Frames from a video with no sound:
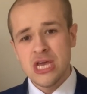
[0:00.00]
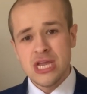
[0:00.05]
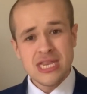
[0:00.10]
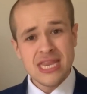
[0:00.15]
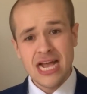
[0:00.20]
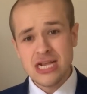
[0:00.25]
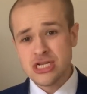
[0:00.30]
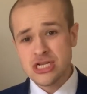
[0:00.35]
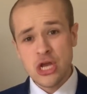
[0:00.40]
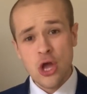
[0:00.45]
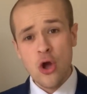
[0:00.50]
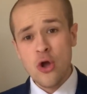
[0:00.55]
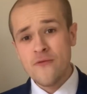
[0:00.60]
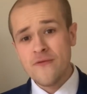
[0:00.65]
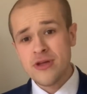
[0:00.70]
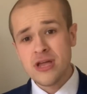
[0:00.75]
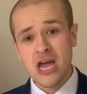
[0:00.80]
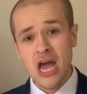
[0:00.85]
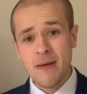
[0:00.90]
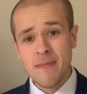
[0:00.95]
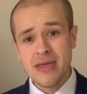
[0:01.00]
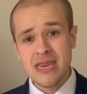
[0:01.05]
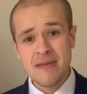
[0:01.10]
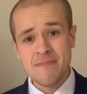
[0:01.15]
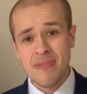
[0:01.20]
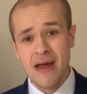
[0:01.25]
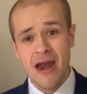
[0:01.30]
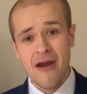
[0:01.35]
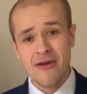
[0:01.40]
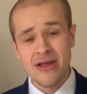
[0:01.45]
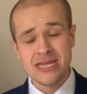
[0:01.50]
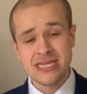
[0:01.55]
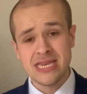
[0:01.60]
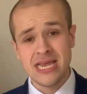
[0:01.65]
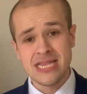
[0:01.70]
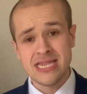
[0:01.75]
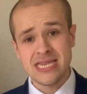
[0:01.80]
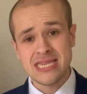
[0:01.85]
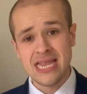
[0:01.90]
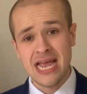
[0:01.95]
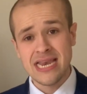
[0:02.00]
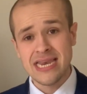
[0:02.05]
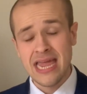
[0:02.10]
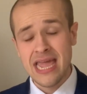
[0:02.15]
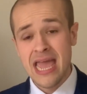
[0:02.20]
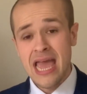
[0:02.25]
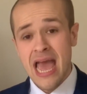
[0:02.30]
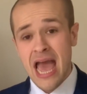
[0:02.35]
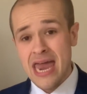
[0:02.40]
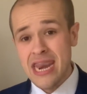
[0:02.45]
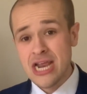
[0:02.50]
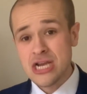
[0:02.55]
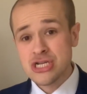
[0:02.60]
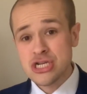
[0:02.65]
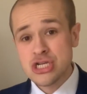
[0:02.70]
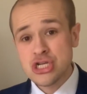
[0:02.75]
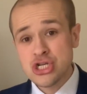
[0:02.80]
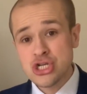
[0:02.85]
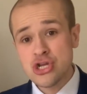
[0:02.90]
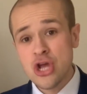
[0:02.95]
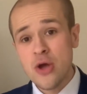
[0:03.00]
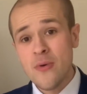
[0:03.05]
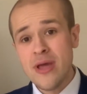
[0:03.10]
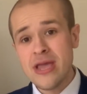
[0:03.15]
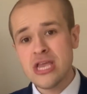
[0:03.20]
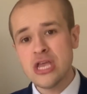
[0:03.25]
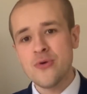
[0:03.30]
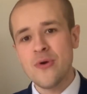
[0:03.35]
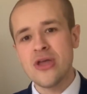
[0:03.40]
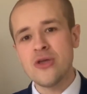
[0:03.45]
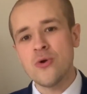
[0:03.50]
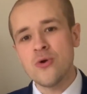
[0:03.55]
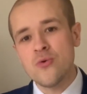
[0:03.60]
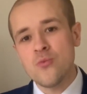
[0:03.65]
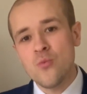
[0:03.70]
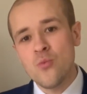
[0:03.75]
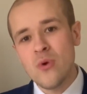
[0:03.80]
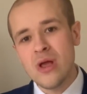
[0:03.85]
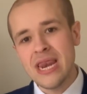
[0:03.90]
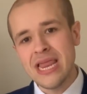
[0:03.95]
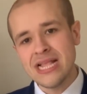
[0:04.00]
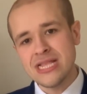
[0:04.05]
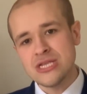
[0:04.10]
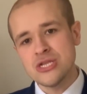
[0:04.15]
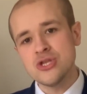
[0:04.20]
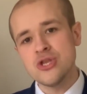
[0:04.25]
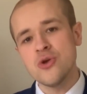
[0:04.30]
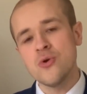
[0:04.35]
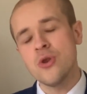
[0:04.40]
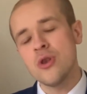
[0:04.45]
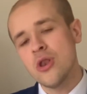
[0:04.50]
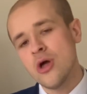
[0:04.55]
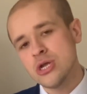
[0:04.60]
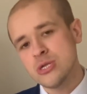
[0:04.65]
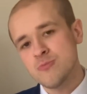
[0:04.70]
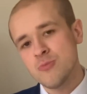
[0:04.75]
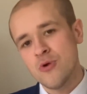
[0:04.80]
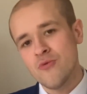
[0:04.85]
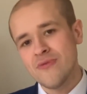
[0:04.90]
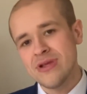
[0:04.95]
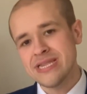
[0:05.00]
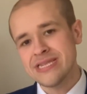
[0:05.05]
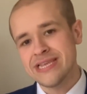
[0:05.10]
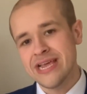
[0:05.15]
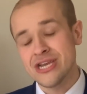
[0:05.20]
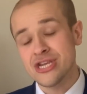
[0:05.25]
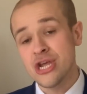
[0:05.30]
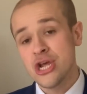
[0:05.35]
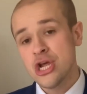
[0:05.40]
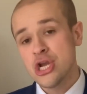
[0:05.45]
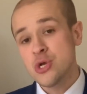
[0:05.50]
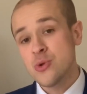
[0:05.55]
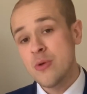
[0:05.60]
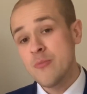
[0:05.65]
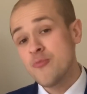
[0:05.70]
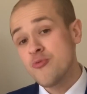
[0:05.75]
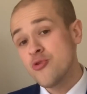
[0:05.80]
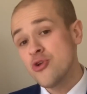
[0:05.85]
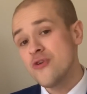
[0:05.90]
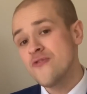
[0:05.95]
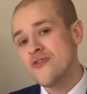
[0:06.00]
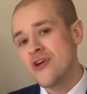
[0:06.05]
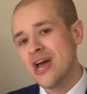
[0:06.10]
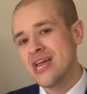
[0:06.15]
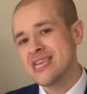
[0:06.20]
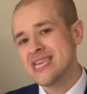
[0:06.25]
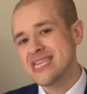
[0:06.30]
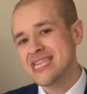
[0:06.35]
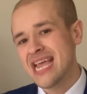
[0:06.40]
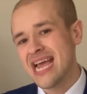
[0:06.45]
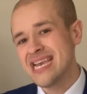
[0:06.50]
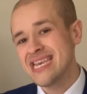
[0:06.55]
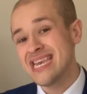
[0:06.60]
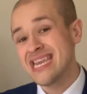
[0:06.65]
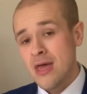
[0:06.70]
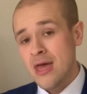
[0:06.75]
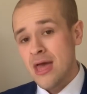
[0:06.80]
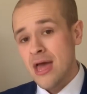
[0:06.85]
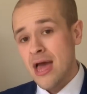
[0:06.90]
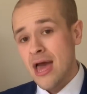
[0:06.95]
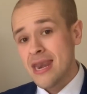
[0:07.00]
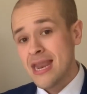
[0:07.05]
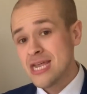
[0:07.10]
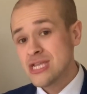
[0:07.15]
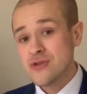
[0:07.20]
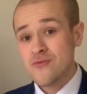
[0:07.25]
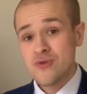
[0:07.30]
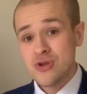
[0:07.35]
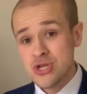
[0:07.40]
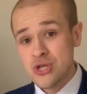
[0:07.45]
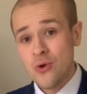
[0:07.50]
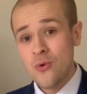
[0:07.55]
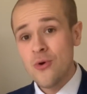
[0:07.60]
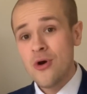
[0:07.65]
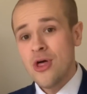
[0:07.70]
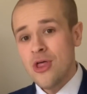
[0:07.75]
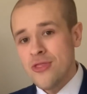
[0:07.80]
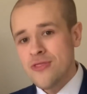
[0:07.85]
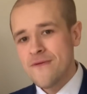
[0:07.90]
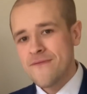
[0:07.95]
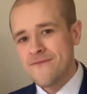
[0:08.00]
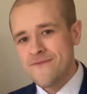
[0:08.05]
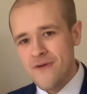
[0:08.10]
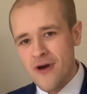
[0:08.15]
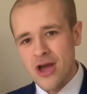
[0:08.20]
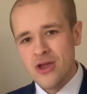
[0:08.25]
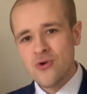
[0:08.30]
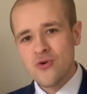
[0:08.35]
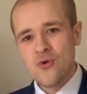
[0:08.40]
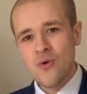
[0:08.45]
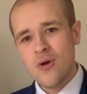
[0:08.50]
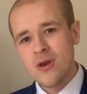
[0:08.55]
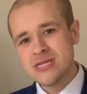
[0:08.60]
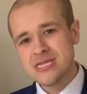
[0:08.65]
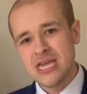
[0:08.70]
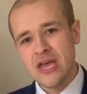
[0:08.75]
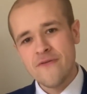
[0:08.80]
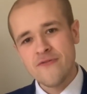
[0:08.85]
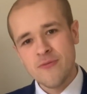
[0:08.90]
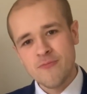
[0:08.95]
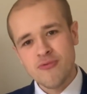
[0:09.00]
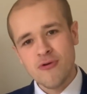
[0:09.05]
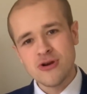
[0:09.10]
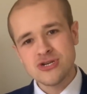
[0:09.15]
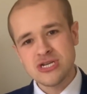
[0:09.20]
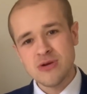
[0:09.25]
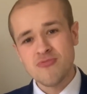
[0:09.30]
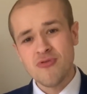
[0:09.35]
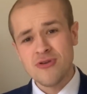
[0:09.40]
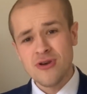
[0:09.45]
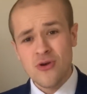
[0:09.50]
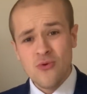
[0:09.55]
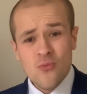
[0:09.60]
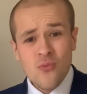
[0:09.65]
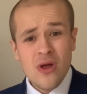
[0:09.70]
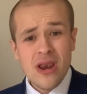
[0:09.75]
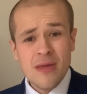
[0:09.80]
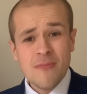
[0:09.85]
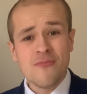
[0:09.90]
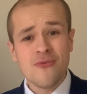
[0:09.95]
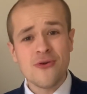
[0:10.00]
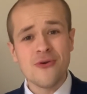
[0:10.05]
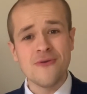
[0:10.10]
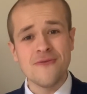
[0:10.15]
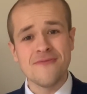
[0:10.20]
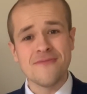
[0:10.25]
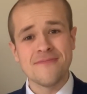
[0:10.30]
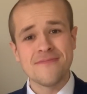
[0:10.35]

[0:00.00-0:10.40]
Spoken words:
to actually overcome any barriers in understanding, and actually show AQA you're willing to do lots more research to improve your understanding. And as a result, the final quality of your project product will improve.